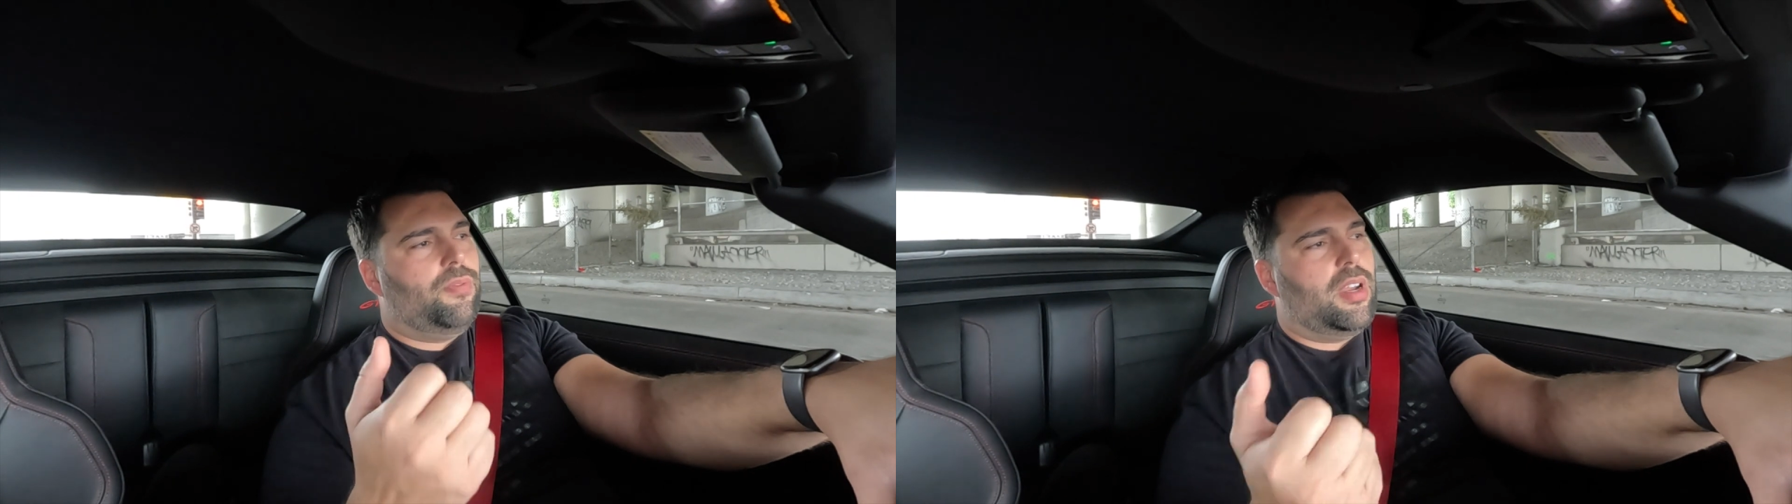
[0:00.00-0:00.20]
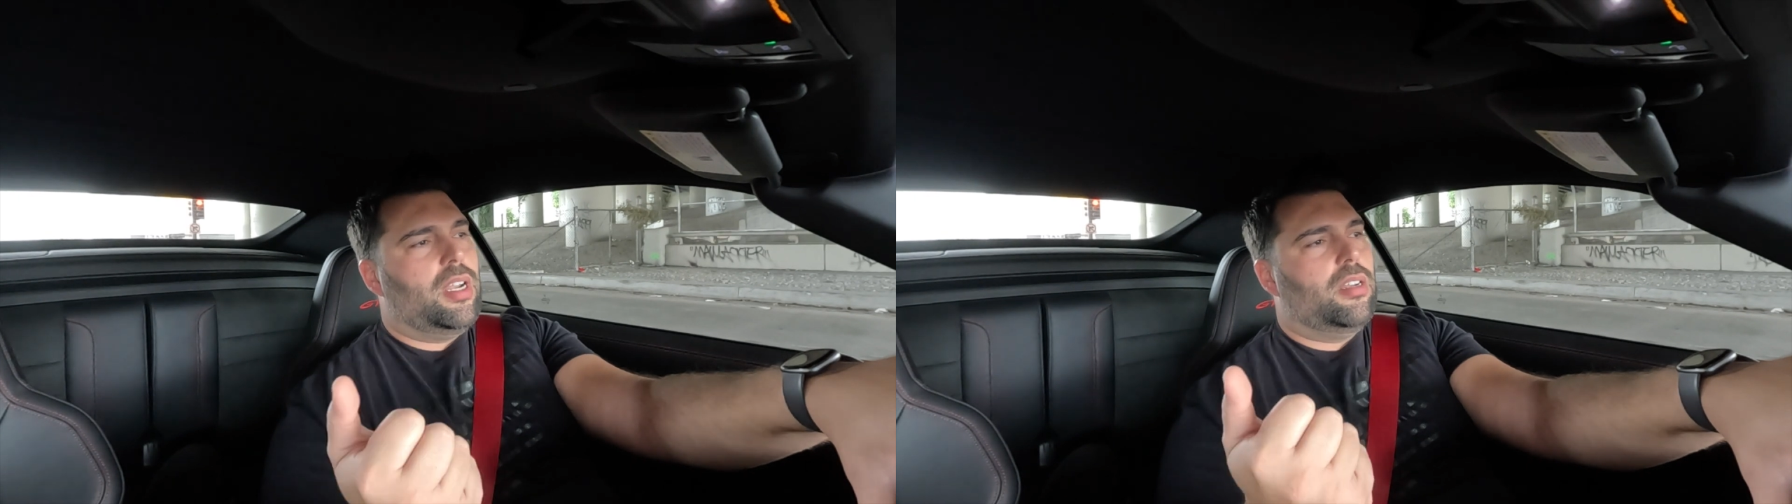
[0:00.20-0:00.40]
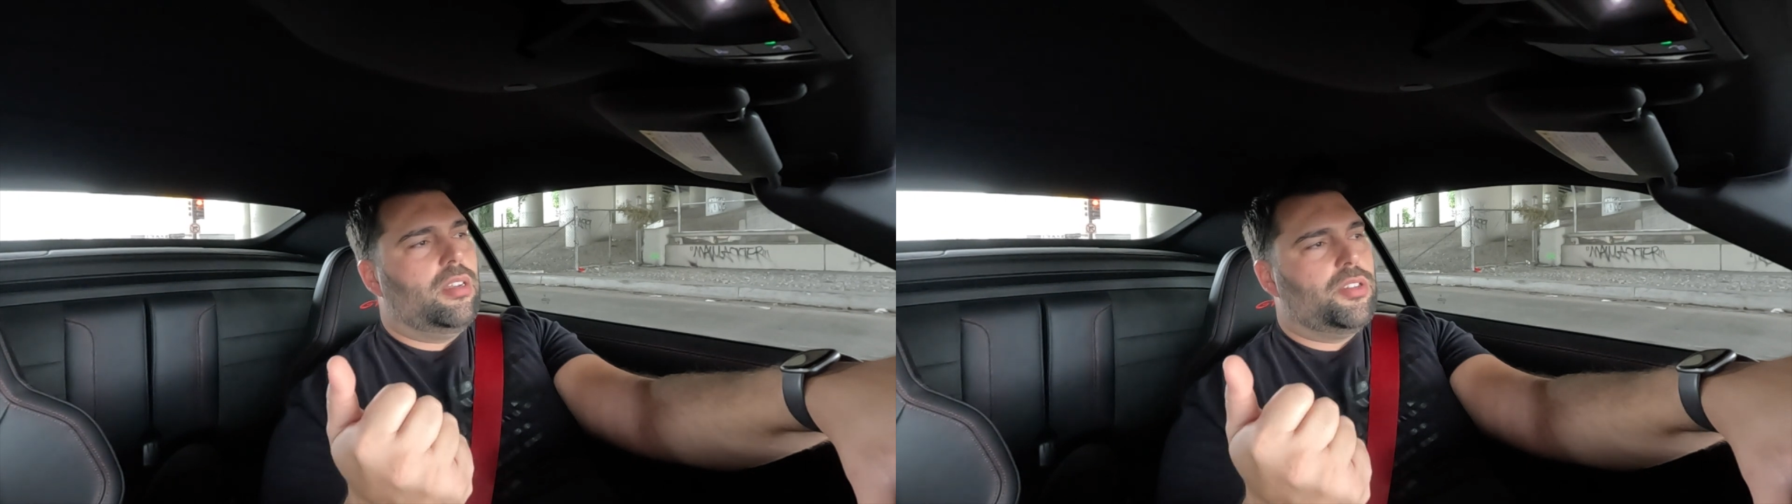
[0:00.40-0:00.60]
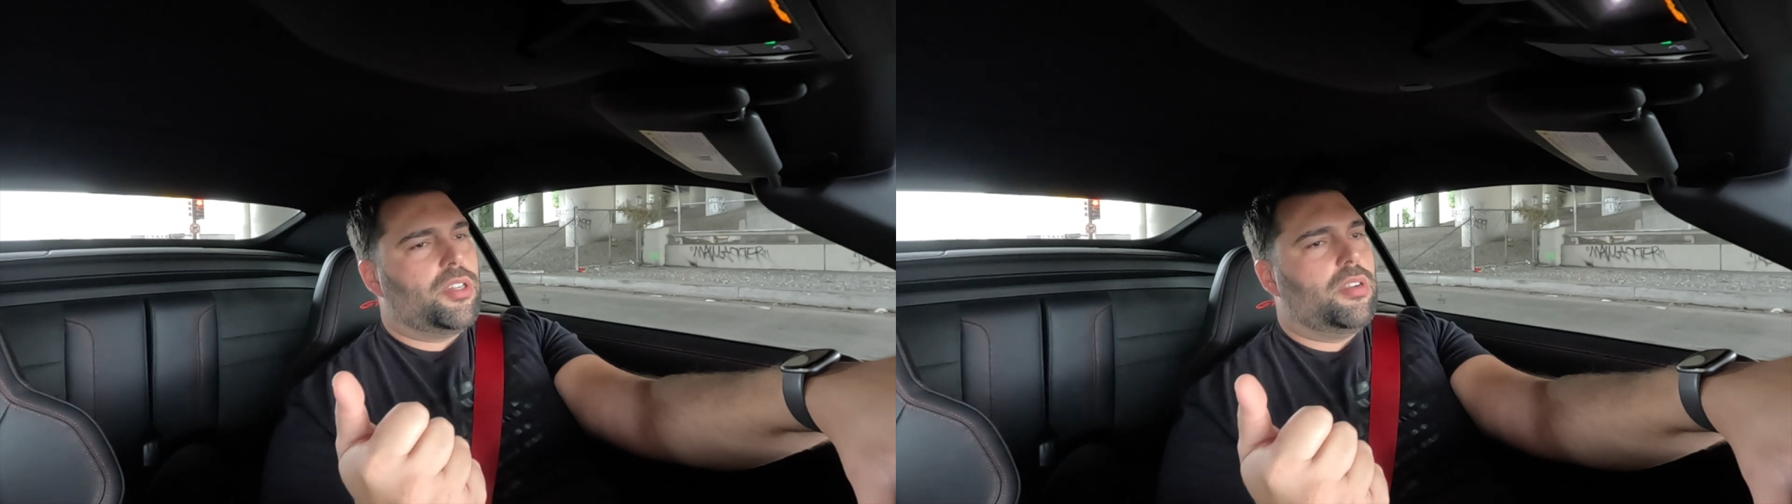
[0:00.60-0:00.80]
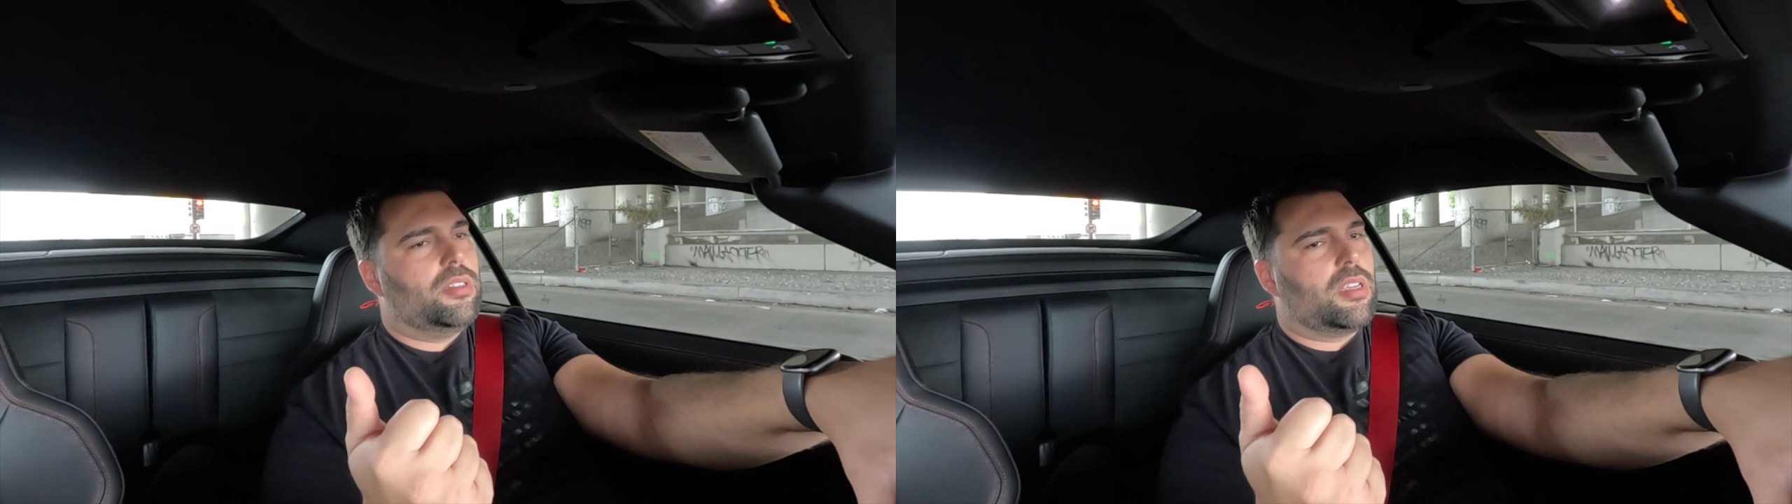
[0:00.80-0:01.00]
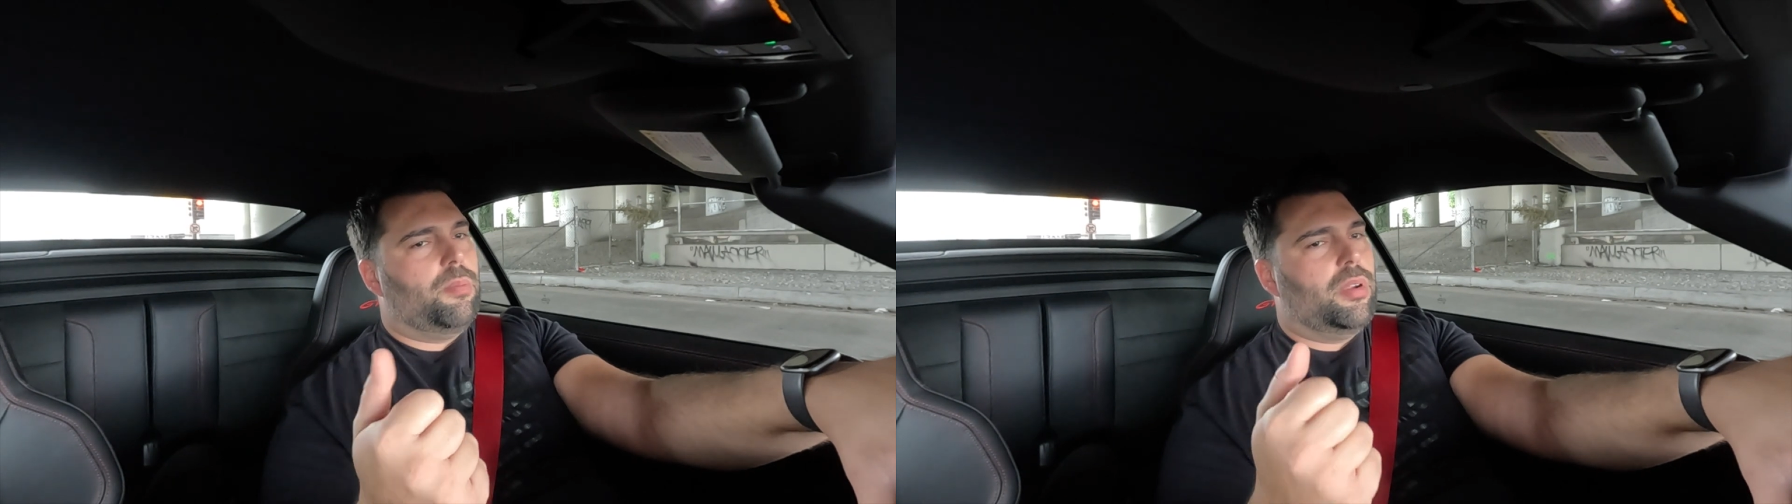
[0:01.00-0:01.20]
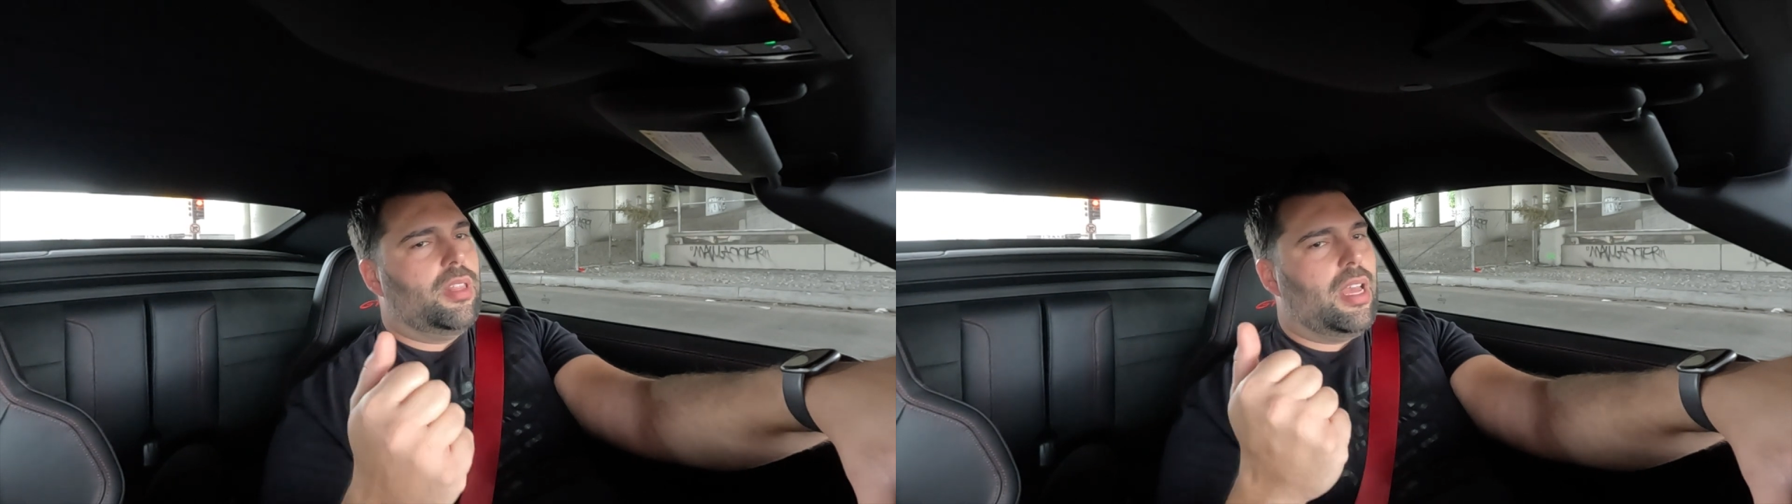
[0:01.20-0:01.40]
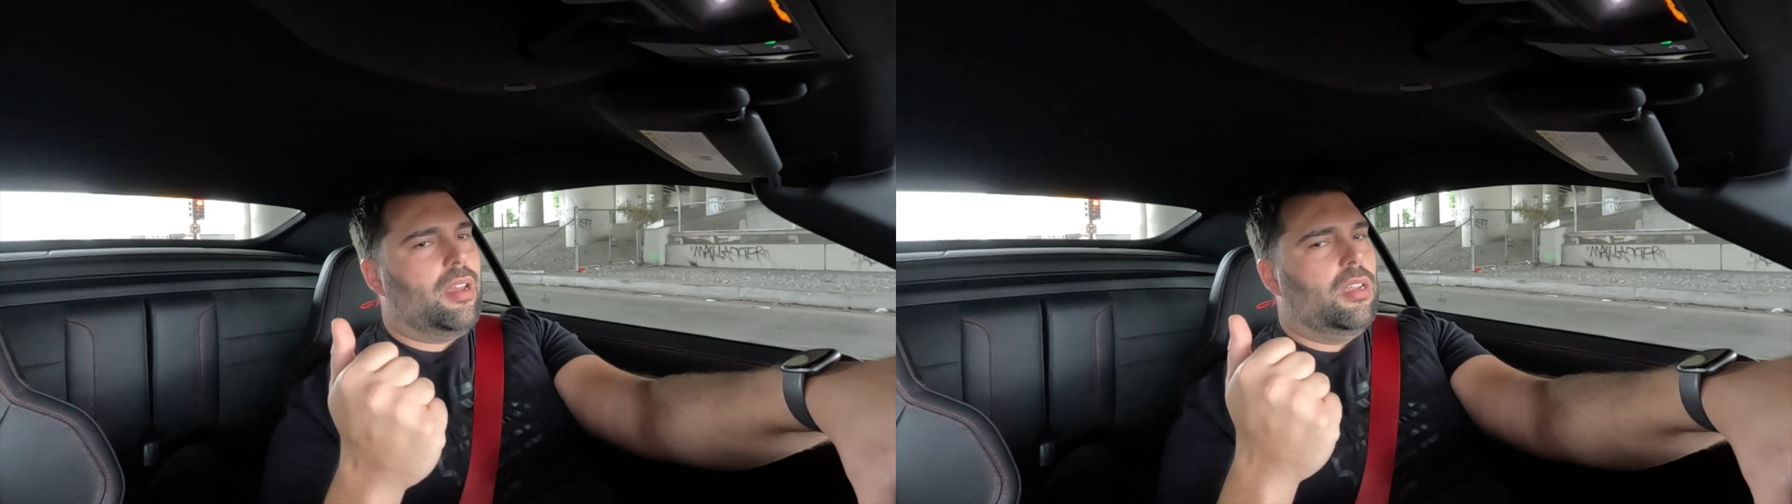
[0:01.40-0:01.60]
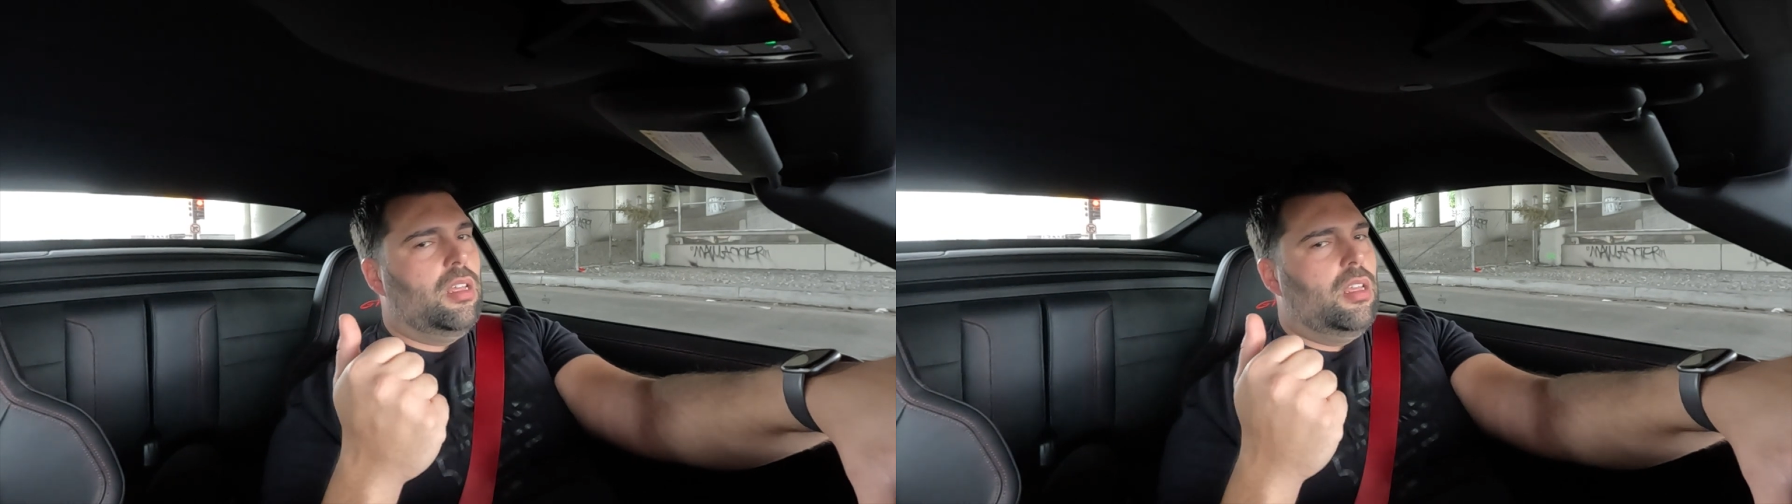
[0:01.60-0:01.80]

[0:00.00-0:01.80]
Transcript: to find an insurance company that